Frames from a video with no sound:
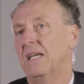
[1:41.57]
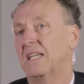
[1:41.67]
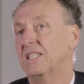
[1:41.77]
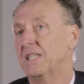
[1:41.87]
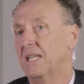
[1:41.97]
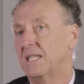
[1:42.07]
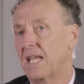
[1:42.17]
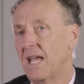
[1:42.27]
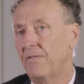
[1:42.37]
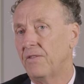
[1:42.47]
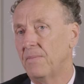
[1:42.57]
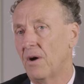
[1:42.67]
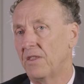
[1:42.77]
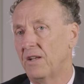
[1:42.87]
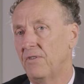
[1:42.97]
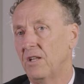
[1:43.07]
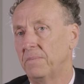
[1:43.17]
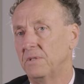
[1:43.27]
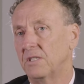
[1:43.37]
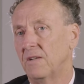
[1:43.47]
considered carefully by the
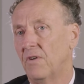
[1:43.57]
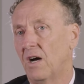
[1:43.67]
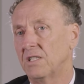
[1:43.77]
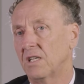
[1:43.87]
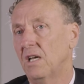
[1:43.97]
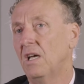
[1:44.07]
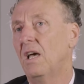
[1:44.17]
developer's advisor,